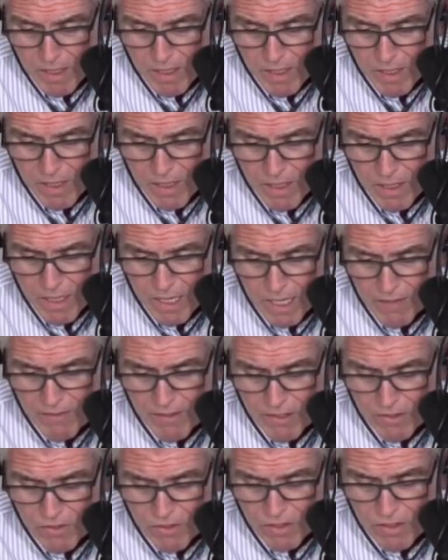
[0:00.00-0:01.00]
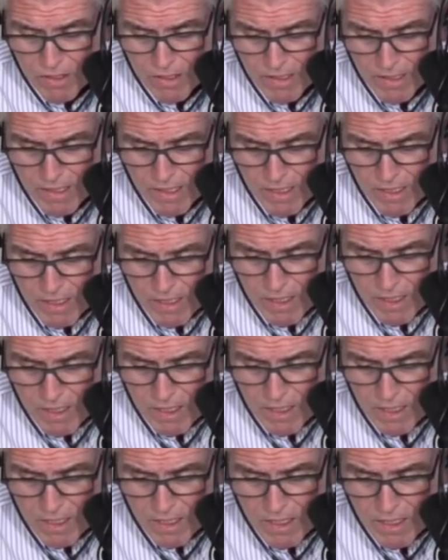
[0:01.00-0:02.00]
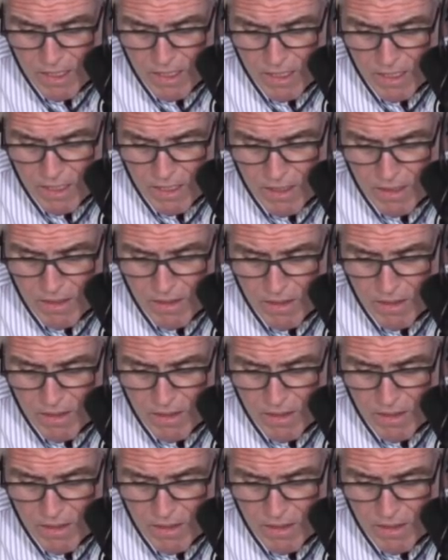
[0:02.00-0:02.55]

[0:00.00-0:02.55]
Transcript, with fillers: uh, obviously, uh,